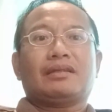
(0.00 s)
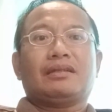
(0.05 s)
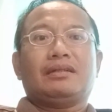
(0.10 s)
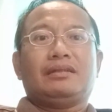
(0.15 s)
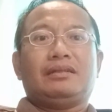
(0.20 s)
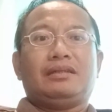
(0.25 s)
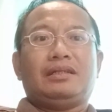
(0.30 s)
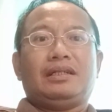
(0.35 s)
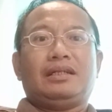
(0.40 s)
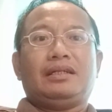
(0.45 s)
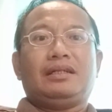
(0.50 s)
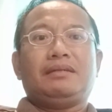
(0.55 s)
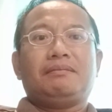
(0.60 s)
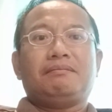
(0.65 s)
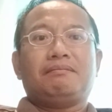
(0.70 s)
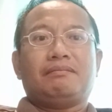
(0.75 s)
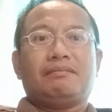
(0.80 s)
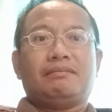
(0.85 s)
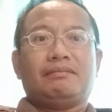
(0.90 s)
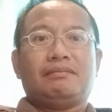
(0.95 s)
okay,
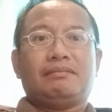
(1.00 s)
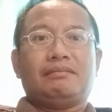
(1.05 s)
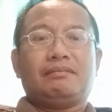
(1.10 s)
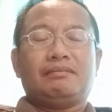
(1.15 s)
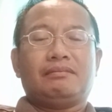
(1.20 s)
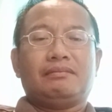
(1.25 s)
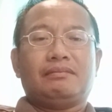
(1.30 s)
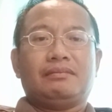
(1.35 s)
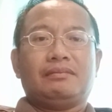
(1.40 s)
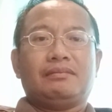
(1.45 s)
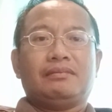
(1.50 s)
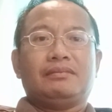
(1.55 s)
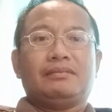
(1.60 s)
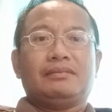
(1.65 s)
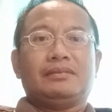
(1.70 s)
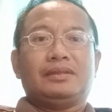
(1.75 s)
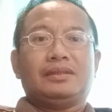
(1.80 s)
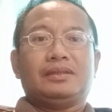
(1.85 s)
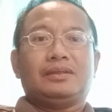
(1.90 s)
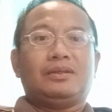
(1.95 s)

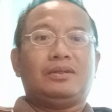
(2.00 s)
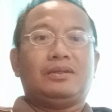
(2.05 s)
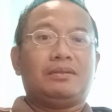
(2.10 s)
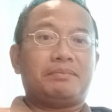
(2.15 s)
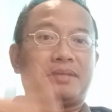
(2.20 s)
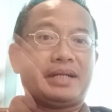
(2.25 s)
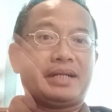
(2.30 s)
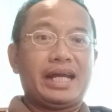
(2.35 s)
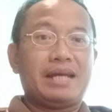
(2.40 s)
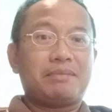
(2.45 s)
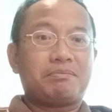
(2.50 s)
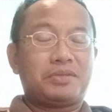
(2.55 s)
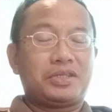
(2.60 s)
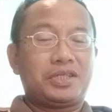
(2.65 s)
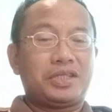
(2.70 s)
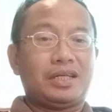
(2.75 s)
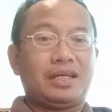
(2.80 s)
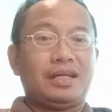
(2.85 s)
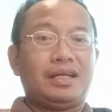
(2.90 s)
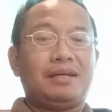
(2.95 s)
or
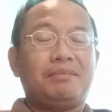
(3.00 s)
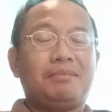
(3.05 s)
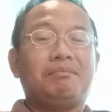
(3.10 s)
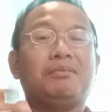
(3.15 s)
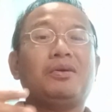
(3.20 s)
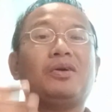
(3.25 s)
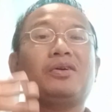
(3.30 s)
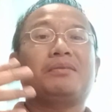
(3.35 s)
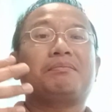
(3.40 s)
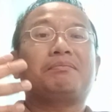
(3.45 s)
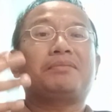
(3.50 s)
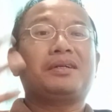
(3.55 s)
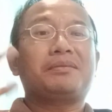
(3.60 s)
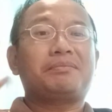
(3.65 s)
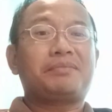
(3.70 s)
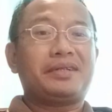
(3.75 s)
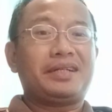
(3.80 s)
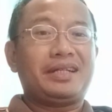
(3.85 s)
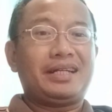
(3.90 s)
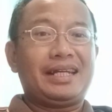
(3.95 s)
perhaps more
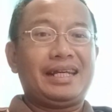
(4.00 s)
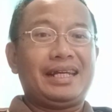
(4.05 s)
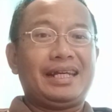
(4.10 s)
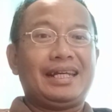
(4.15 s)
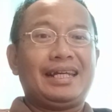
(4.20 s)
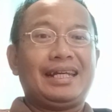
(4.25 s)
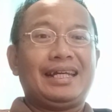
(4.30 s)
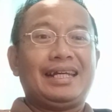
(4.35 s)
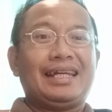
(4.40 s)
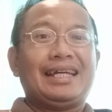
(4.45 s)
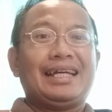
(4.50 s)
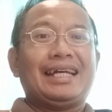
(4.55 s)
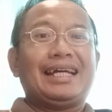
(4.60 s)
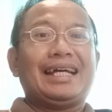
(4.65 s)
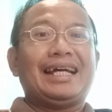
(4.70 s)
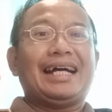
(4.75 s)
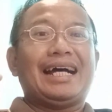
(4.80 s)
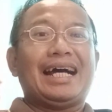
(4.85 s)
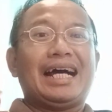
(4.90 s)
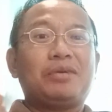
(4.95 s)
appropriately,
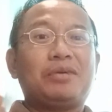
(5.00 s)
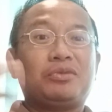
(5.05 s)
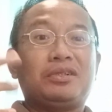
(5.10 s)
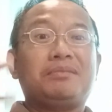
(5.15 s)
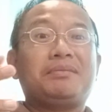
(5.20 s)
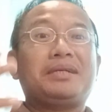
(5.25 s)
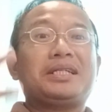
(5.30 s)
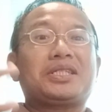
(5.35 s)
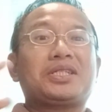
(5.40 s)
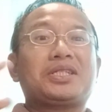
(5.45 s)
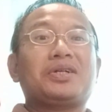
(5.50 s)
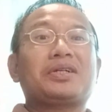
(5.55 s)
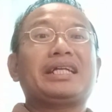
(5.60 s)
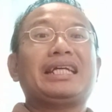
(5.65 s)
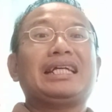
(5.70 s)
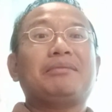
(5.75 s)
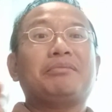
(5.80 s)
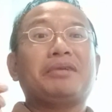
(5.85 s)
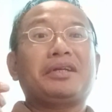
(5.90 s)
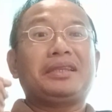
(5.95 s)
I will be
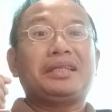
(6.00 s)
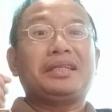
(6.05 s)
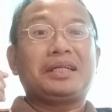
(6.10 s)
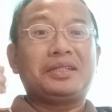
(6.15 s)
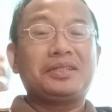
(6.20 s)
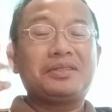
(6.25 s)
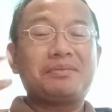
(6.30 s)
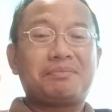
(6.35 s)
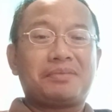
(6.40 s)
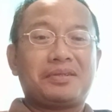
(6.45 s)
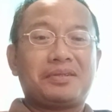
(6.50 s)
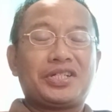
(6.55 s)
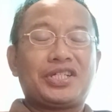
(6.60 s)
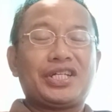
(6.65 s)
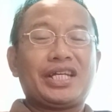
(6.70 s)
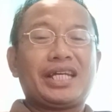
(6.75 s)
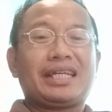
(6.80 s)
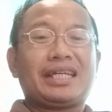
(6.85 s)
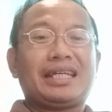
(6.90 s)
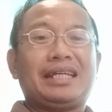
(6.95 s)
talking about the group
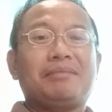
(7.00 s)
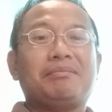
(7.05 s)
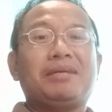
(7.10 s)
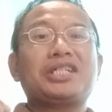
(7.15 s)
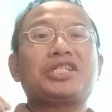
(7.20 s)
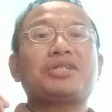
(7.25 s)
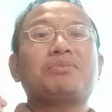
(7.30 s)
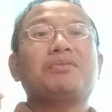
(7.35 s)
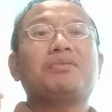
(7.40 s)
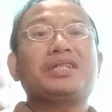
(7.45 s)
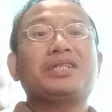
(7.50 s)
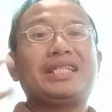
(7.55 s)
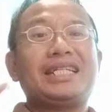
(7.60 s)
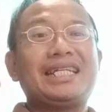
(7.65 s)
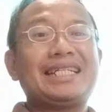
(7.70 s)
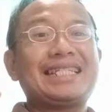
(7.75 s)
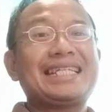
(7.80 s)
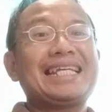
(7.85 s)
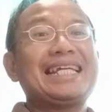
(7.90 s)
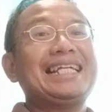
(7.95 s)
project in much more
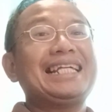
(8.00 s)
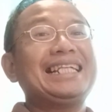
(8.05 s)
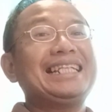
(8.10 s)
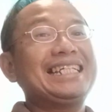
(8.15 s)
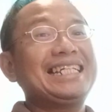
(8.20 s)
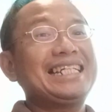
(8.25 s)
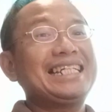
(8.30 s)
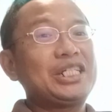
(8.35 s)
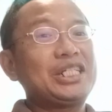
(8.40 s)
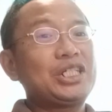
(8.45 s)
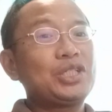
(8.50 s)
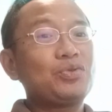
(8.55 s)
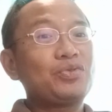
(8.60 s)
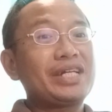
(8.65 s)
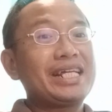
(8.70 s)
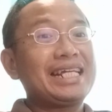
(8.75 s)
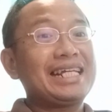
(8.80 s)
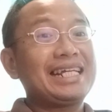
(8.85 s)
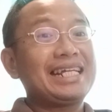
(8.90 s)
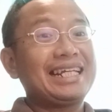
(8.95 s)
detail
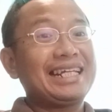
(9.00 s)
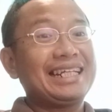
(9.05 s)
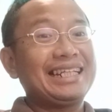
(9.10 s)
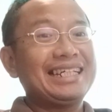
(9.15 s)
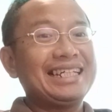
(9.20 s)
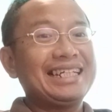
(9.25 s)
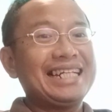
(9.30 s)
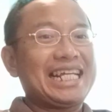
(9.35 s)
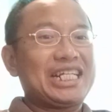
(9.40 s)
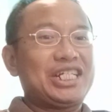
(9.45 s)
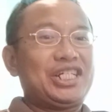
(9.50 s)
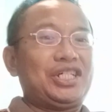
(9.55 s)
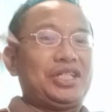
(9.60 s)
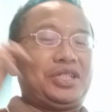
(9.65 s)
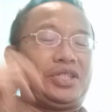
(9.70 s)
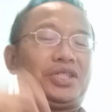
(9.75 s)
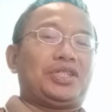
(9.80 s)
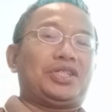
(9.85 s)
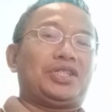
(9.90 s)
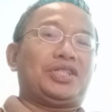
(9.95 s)
during the
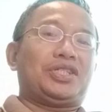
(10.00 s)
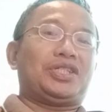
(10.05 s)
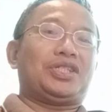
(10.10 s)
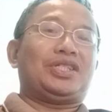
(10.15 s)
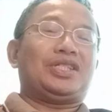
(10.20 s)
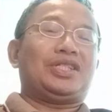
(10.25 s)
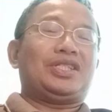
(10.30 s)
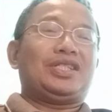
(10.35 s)
lectures.